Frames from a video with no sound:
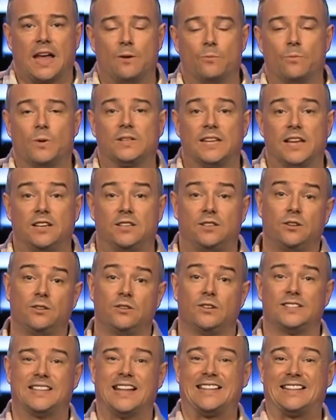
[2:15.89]
And what they
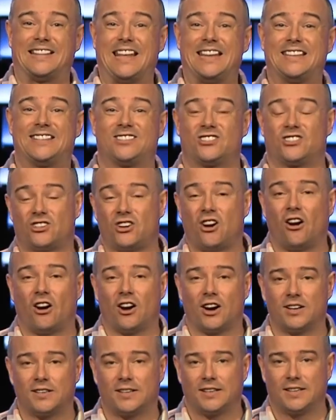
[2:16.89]
do is that they
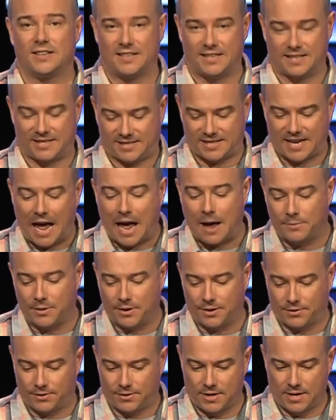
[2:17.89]
start the
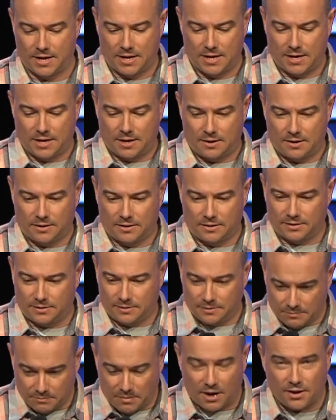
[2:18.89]
Sabbath,
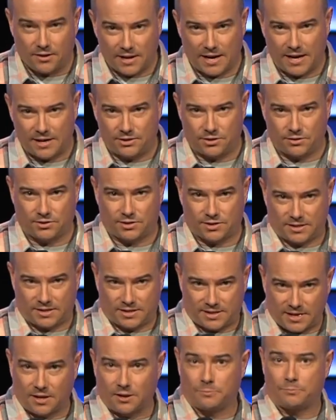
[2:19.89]
modern day Jews
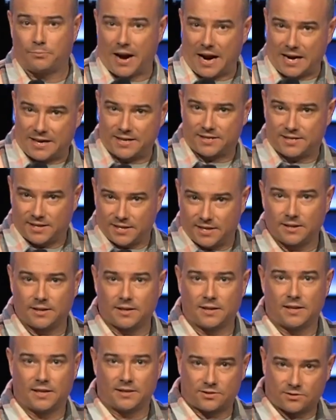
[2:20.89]
still
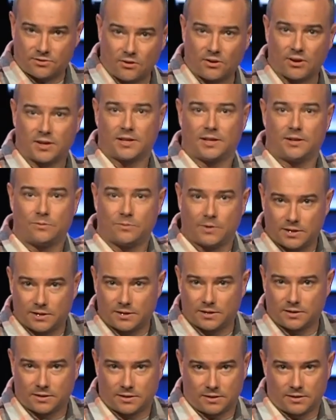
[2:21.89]
practicing historically
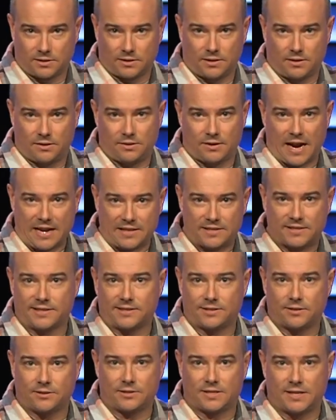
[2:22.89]
what their
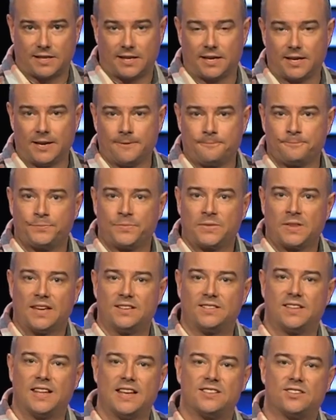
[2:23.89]
ancestors did,
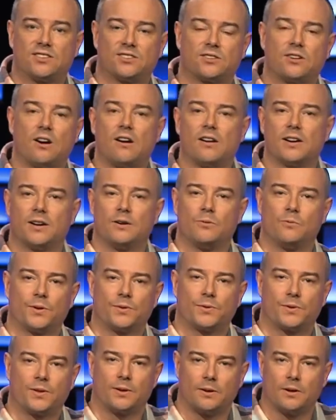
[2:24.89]
is they start it
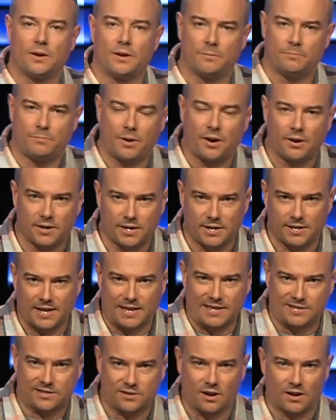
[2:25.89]
with a party.
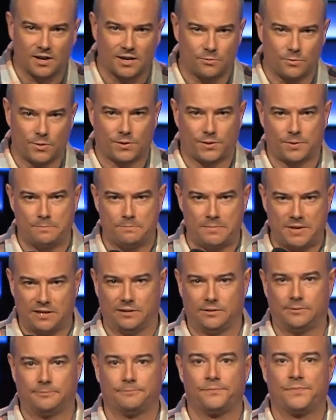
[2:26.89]
They start it with a
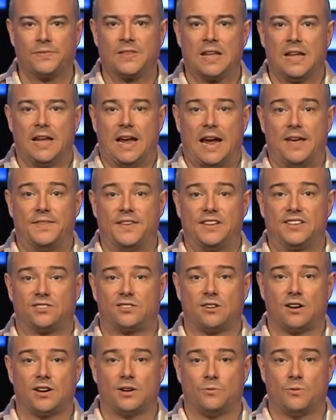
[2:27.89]
meal. And they
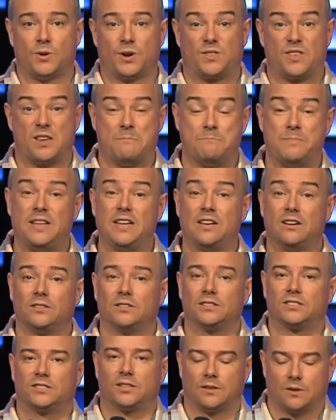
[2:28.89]
start it with a
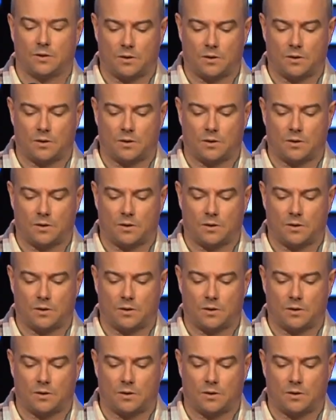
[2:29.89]
meal,